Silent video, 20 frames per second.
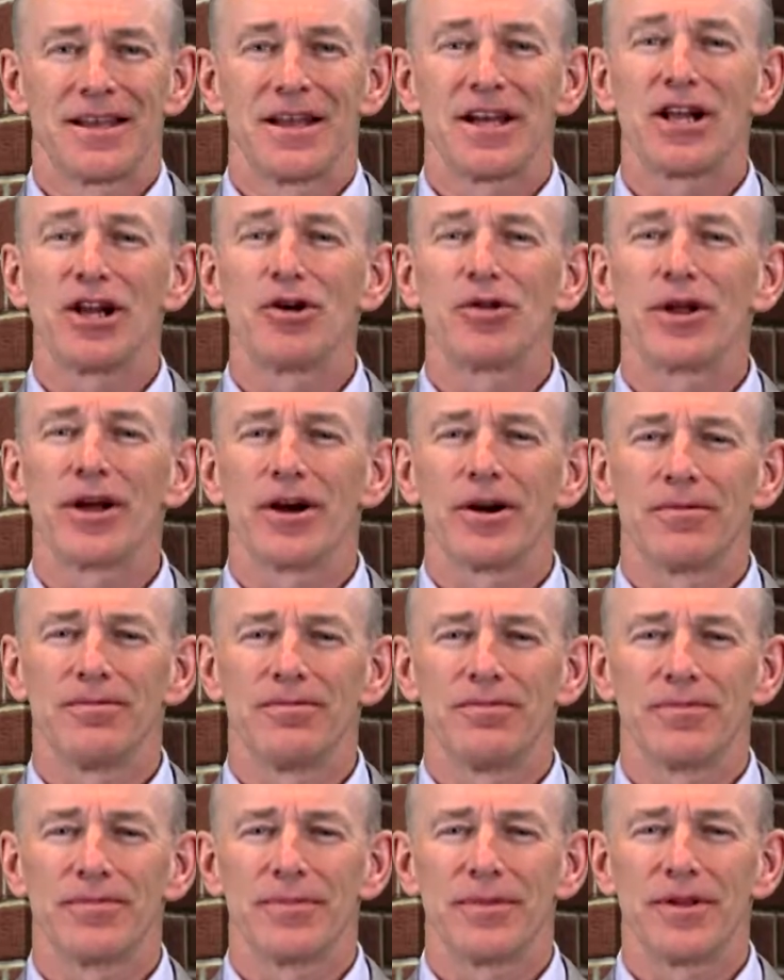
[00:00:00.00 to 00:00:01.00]
Hello there.
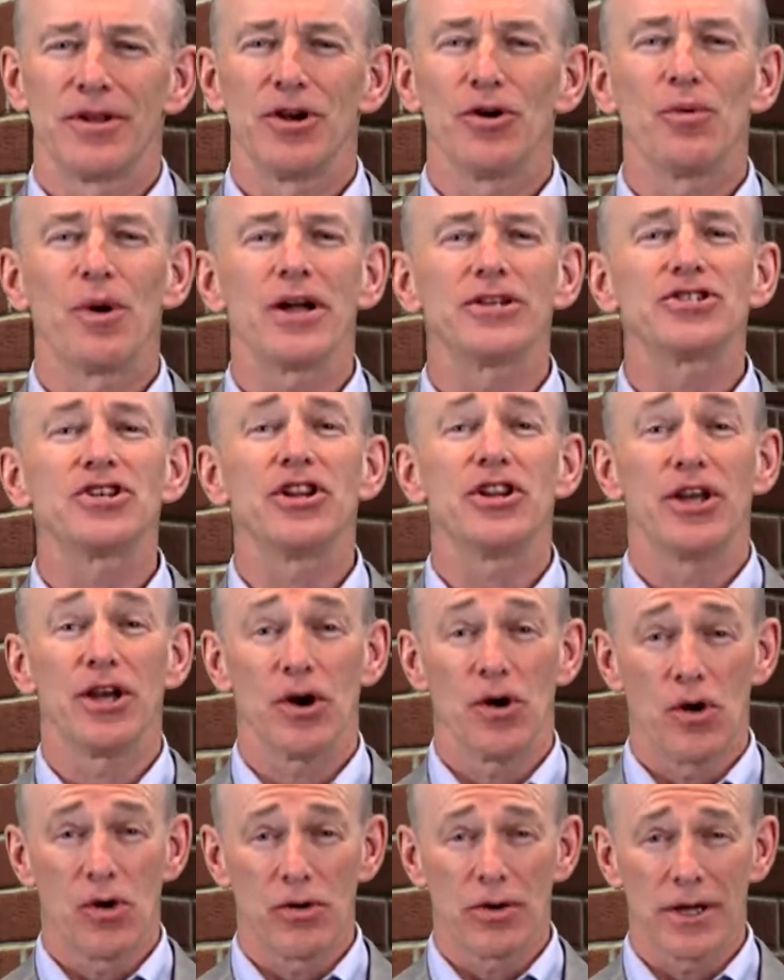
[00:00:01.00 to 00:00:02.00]
You're watching the
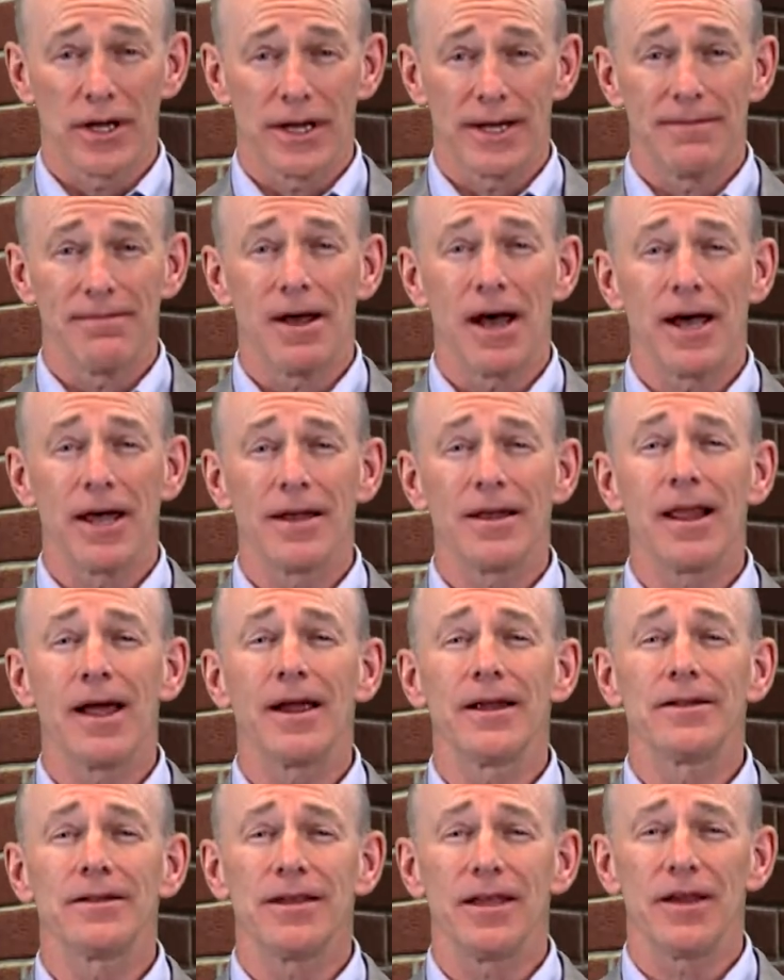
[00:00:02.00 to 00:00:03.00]
only
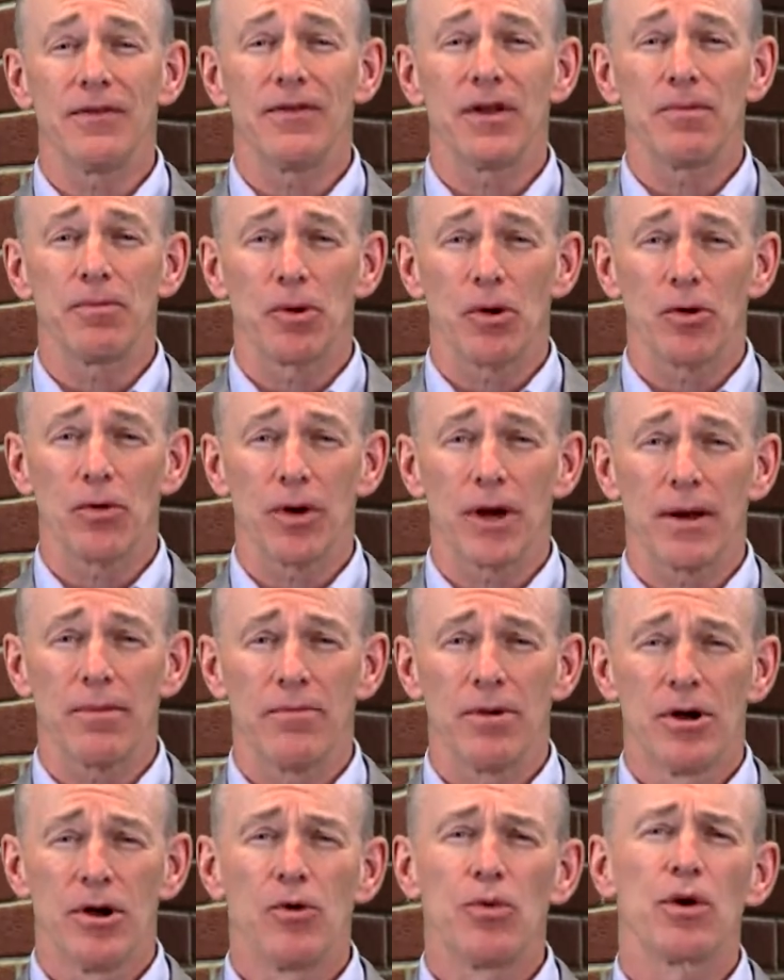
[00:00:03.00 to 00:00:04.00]
online T V
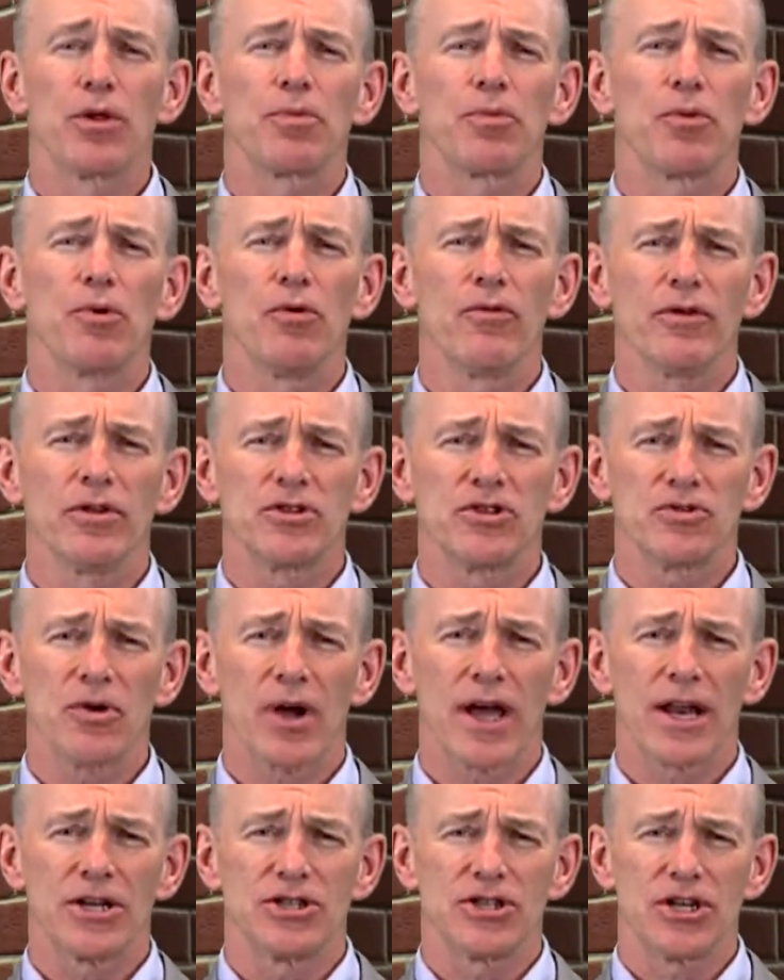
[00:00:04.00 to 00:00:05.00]
program with proven
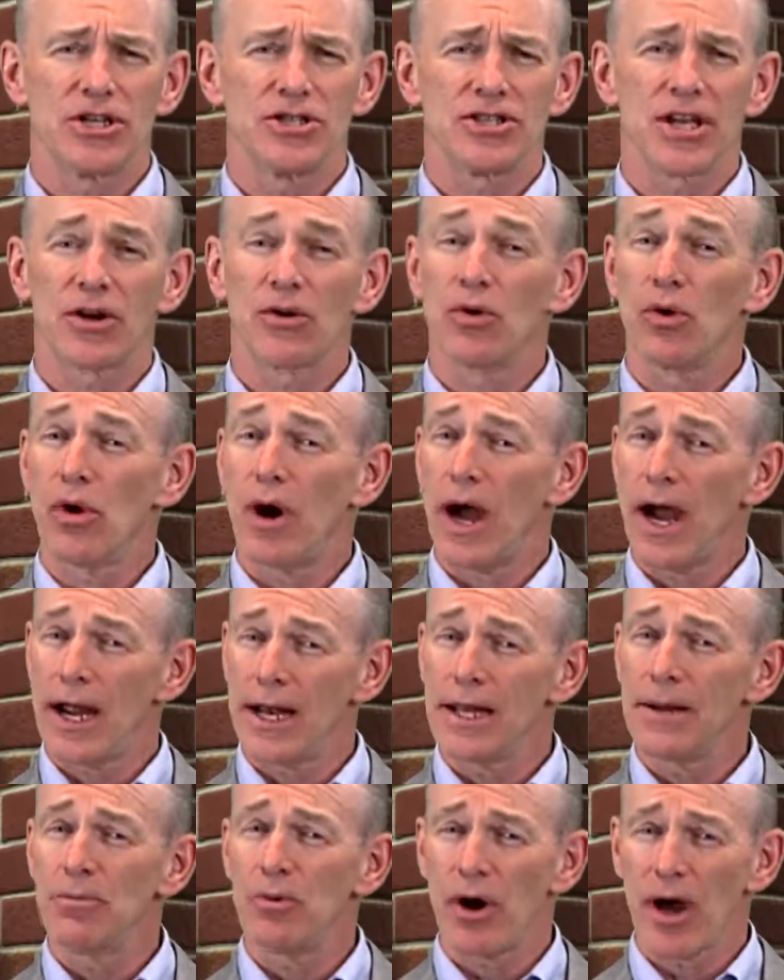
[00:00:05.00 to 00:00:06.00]
strategies that grow
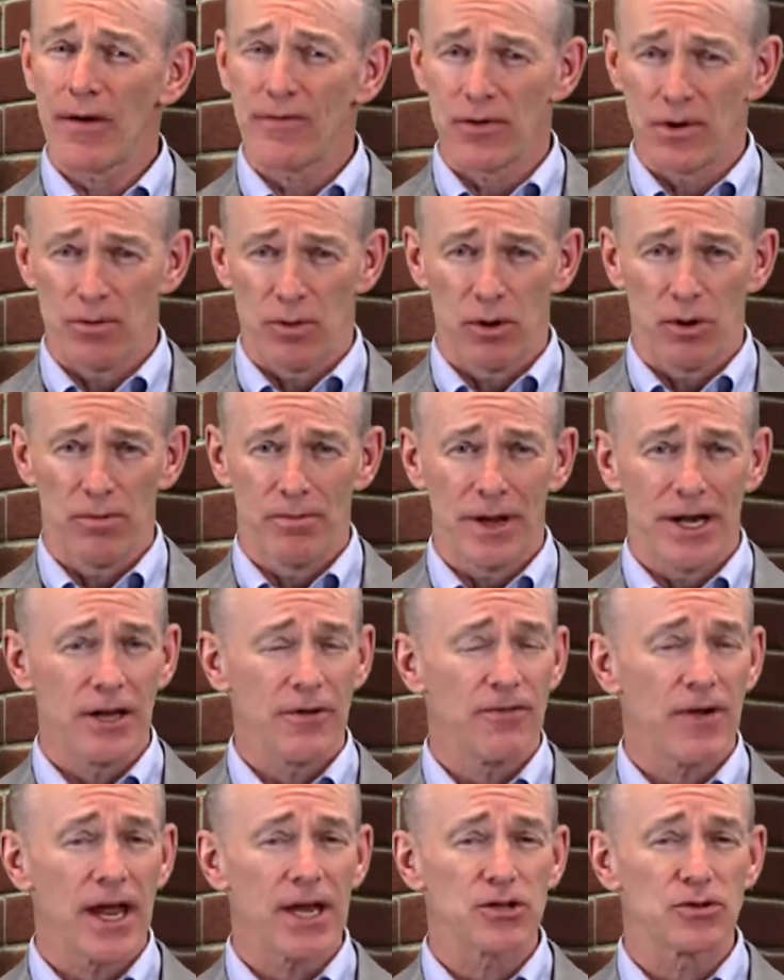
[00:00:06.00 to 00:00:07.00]
highly profitable
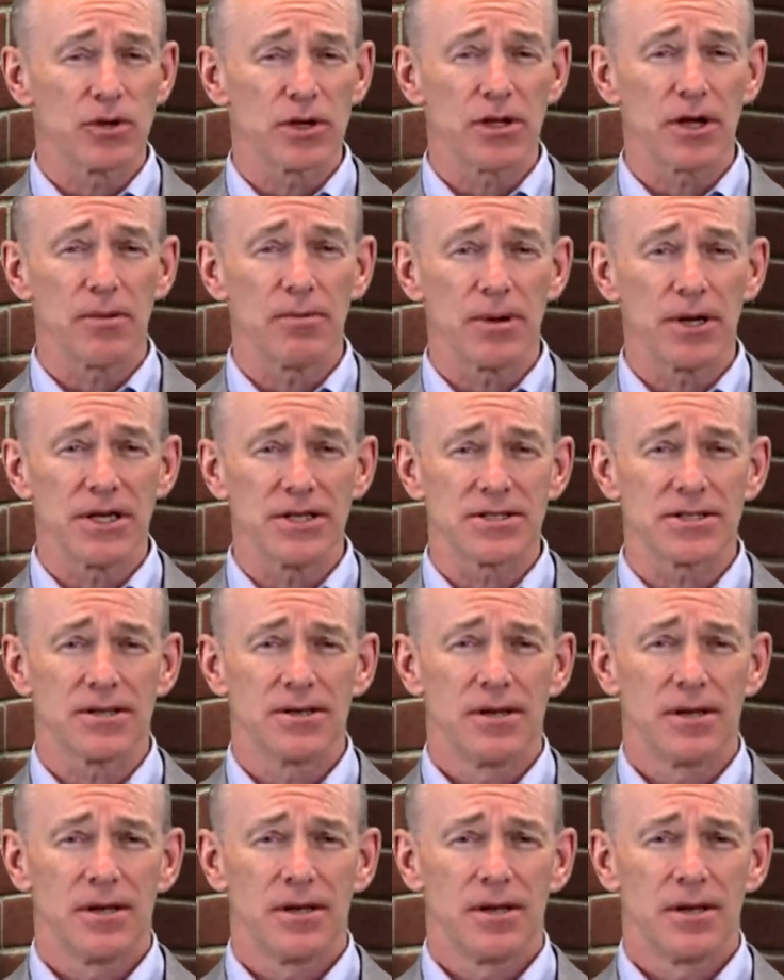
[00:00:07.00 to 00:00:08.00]
manufacturing companies.
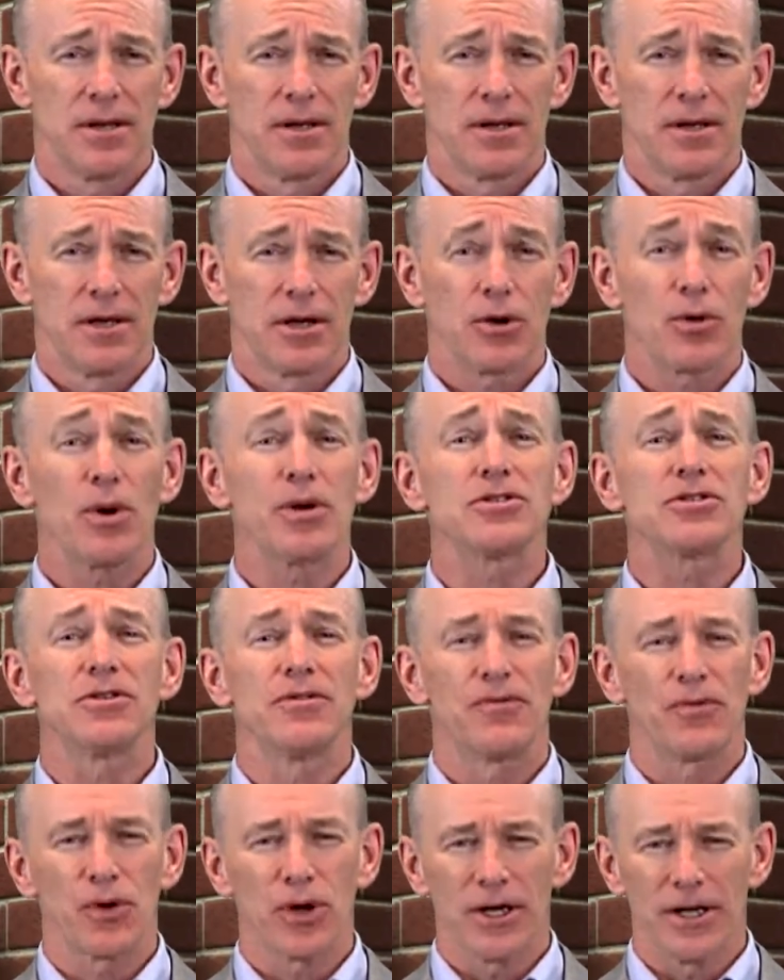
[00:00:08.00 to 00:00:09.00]
Question
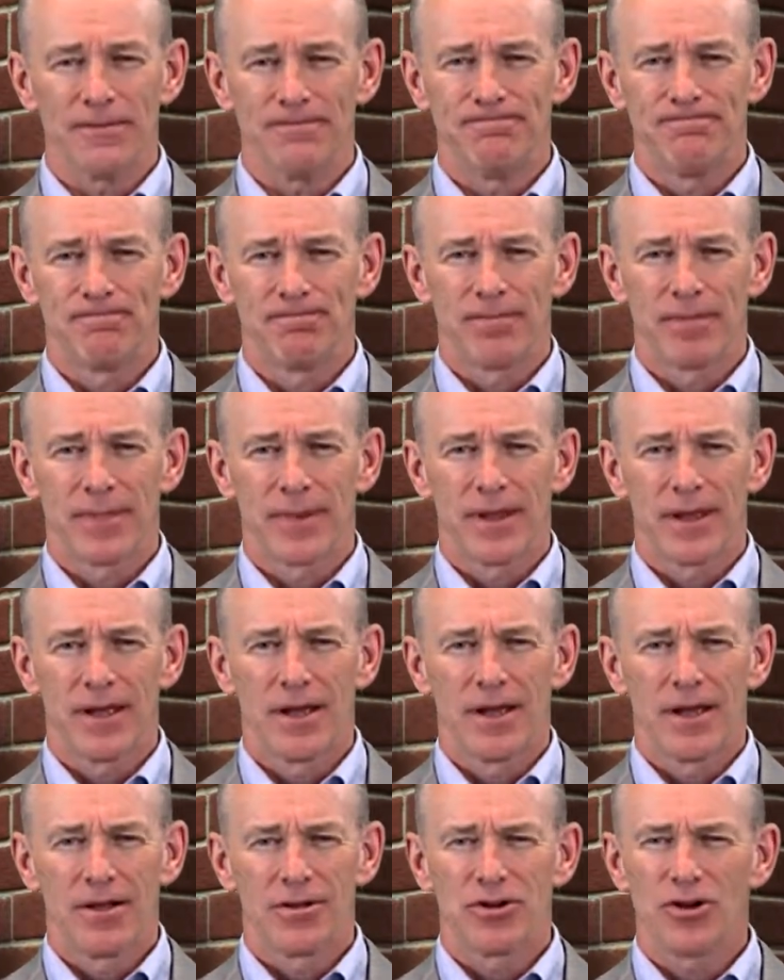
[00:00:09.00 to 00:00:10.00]
for you.
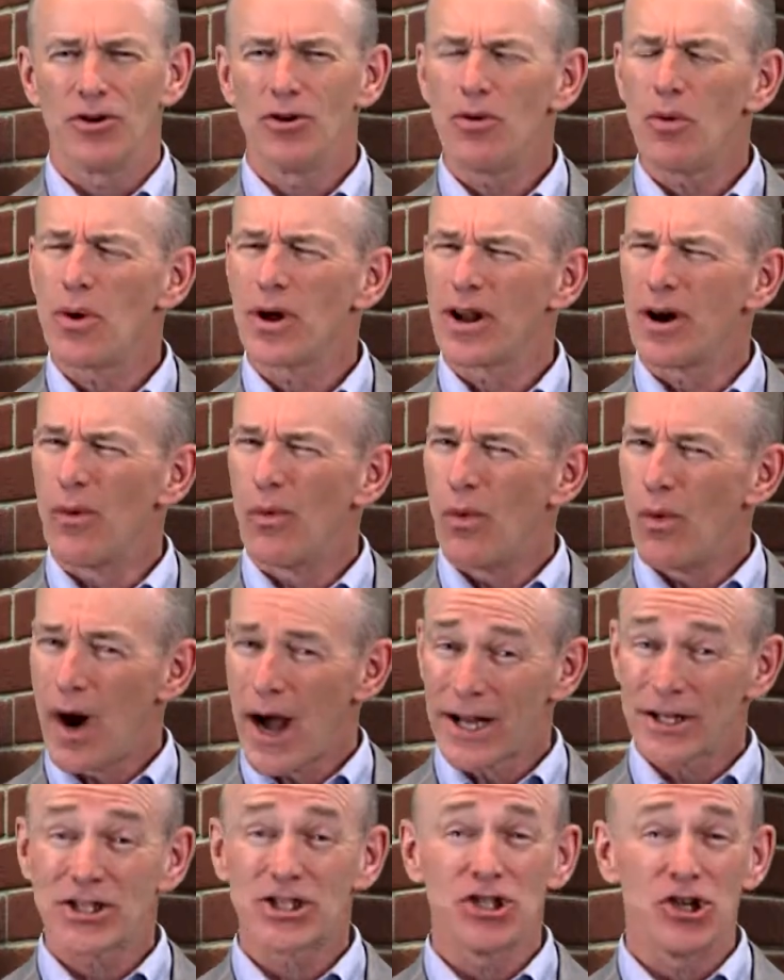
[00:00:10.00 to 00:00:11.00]
Do you know what a
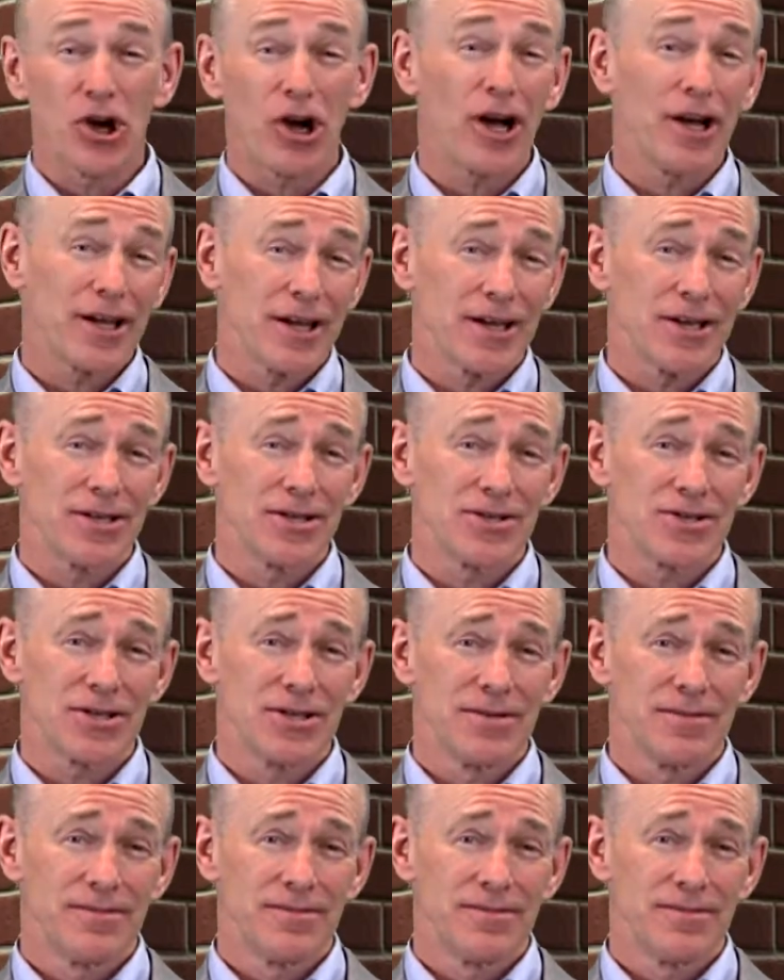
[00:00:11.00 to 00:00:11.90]
watchdog is?